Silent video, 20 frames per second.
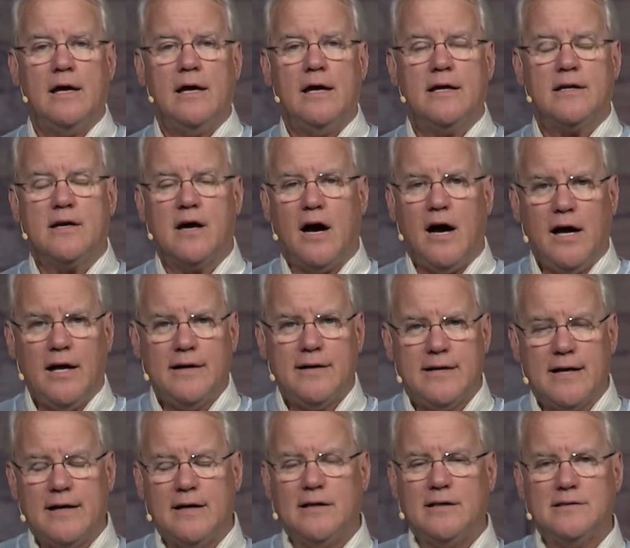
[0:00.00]
And God
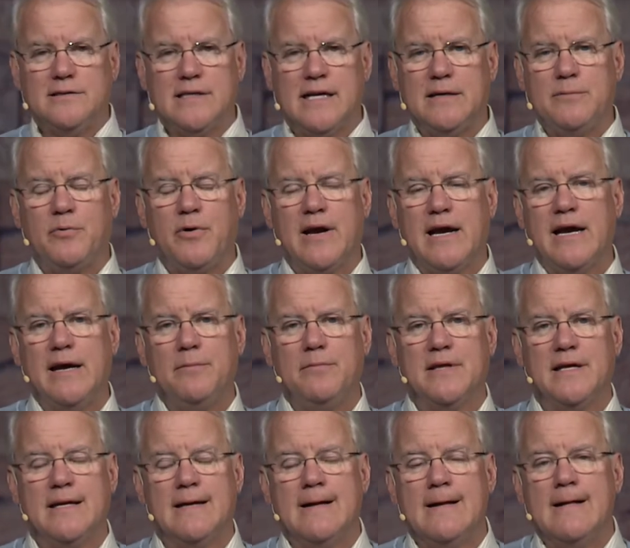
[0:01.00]
tells Abraham
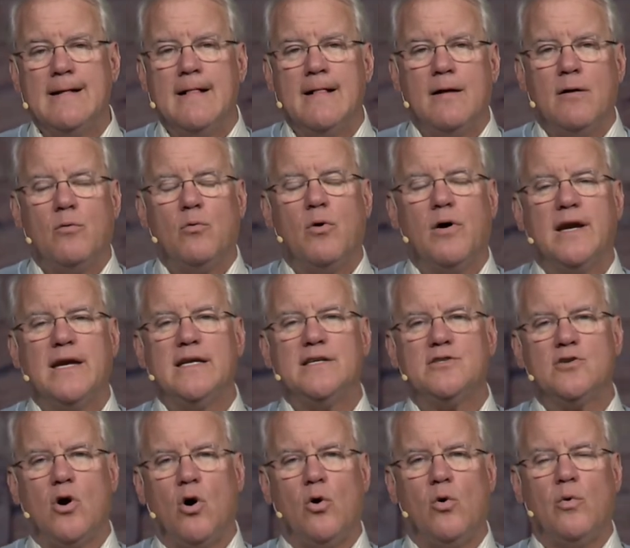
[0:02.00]
that what
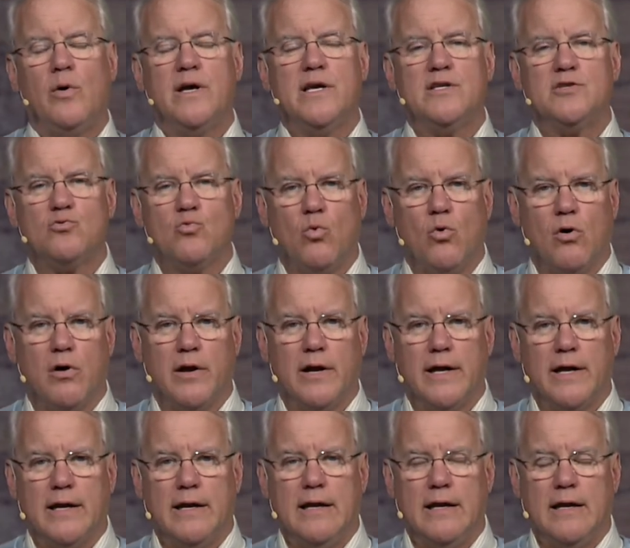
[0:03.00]
he's always
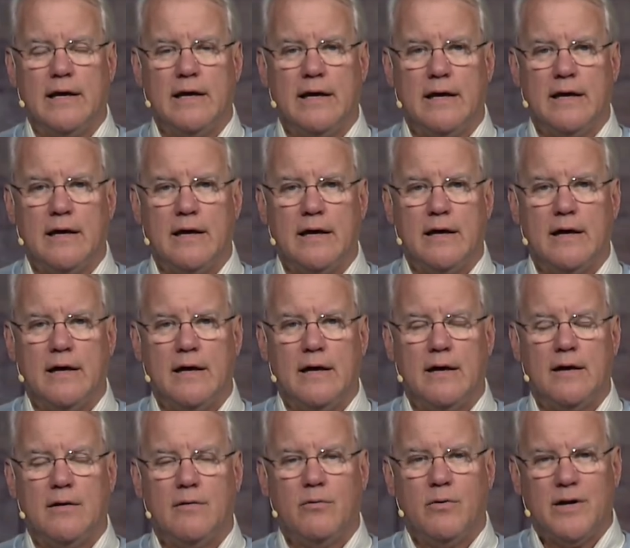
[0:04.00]
wanted,
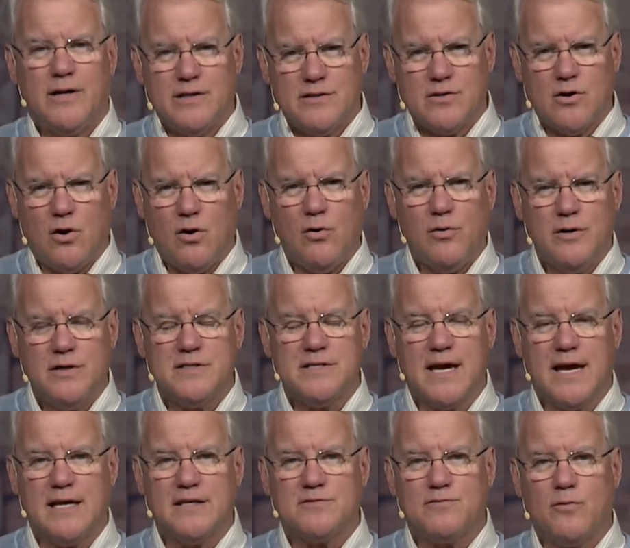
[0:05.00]
what he's always
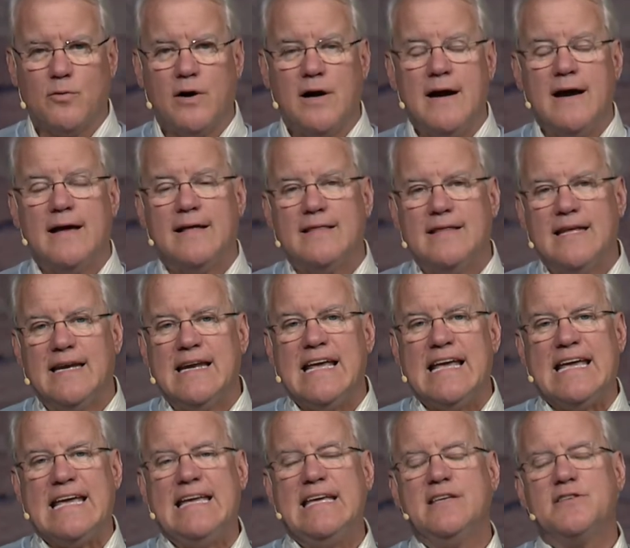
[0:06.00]
asked for, that
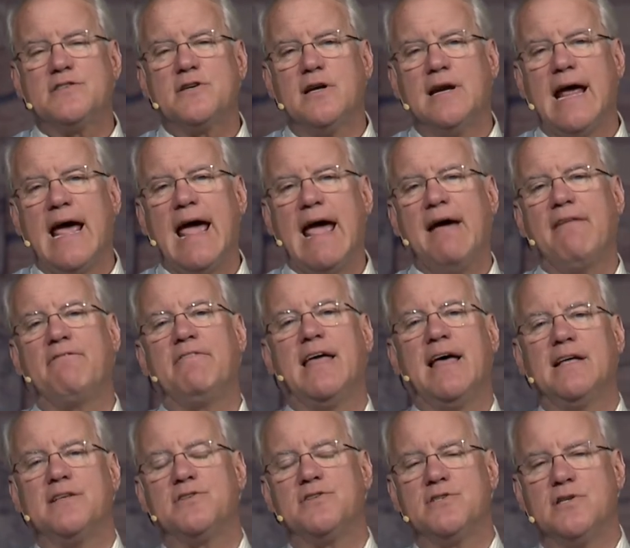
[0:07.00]
he's going to have
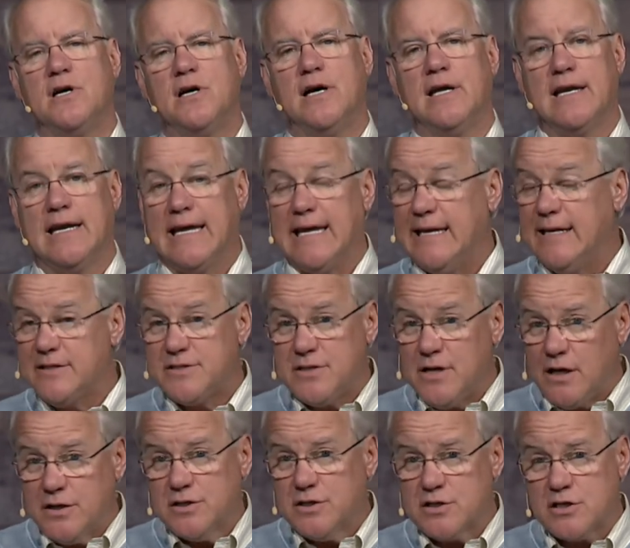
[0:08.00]
that son. And it's
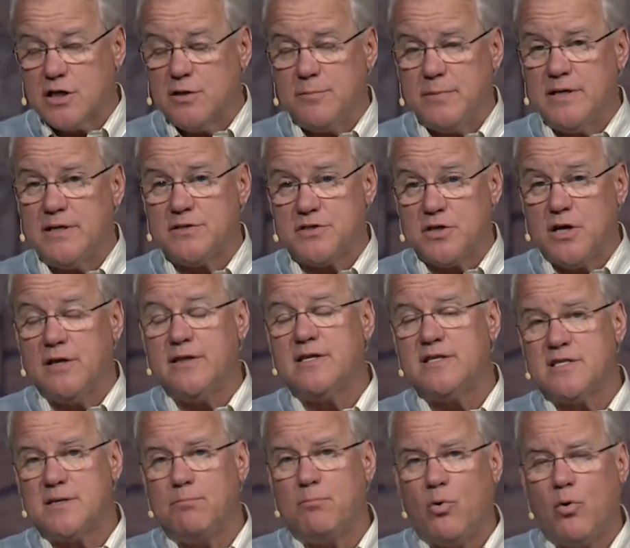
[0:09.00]
not just going to be a son
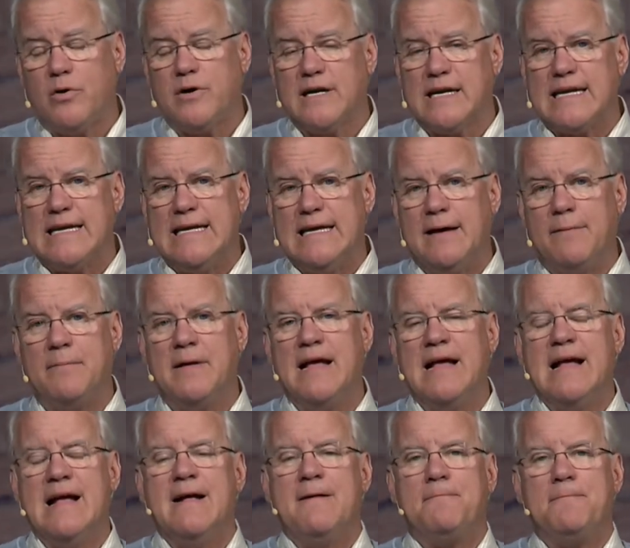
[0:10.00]
that's important to him,
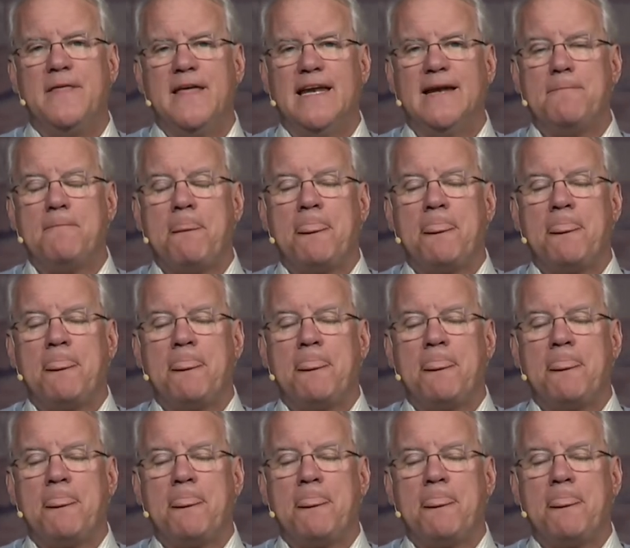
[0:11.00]
that